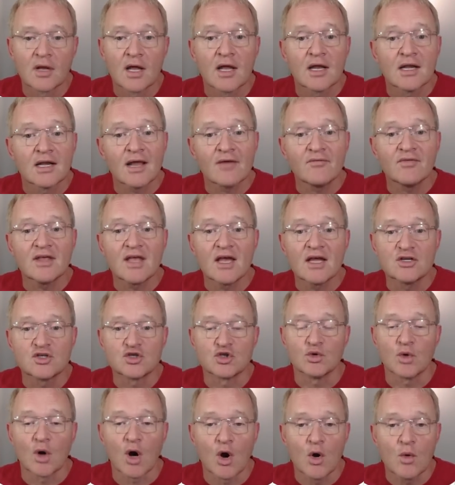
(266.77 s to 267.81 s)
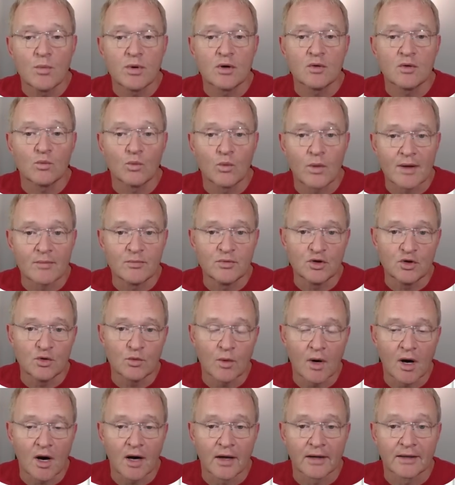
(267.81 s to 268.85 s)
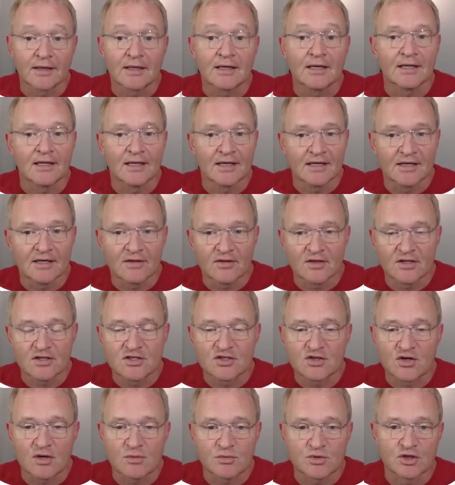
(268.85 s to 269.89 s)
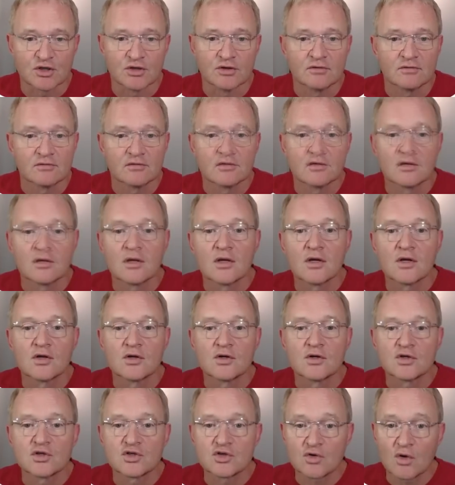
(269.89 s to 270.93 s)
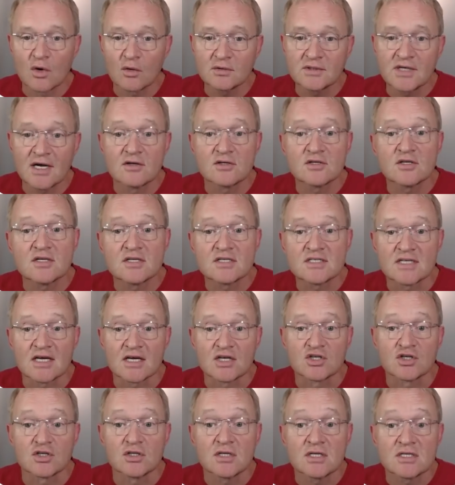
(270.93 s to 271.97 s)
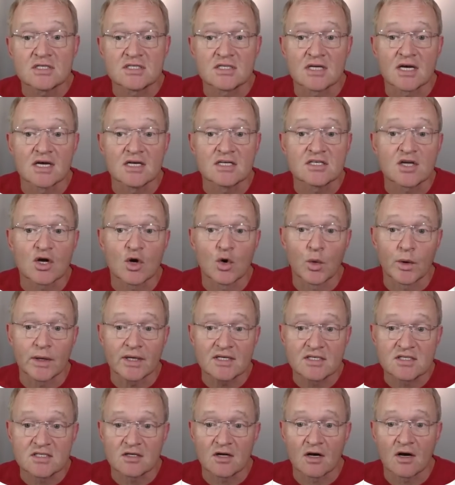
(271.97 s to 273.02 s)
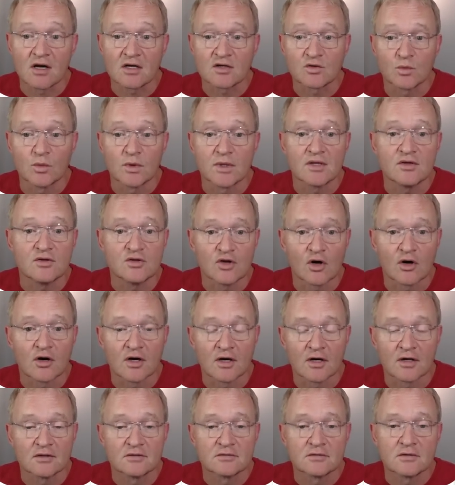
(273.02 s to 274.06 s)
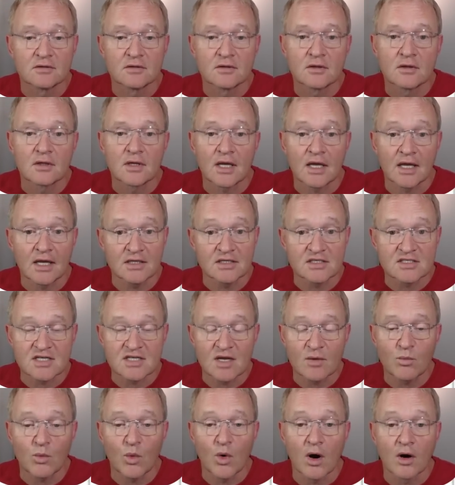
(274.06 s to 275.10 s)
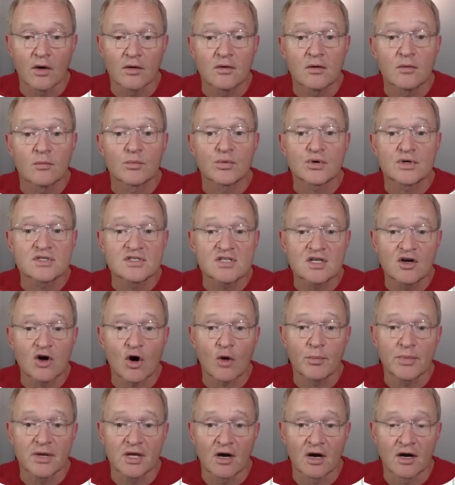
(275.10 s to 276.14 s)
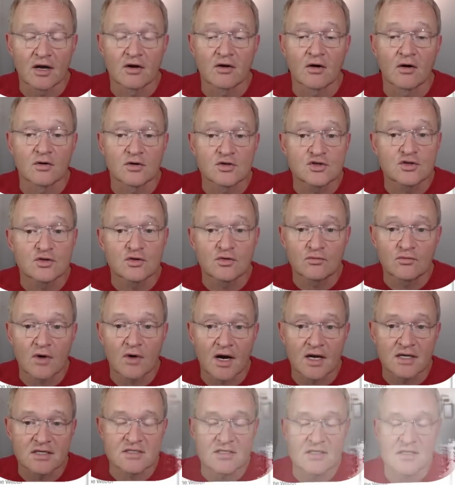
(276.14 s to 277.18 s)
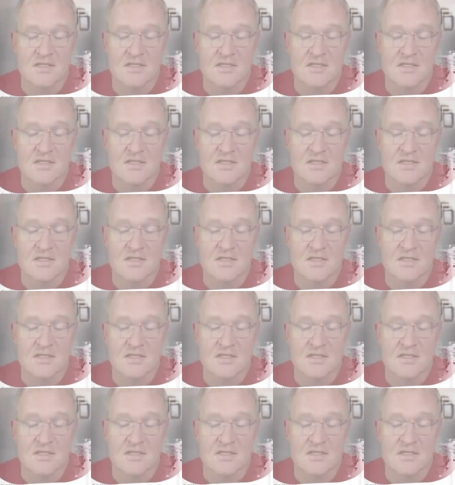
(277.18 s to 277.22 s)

Navigate to OpenWebUI, link in the description. Scroll down to the section that says Quick Start with Docker. In step 1, press the copy icon to the right,